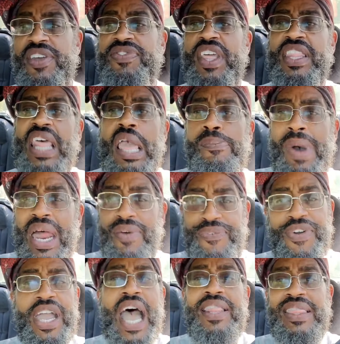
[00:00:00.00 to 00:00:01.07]
that they might have
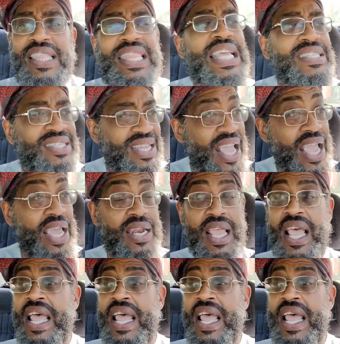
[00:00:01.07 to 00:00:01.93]
forgot that they said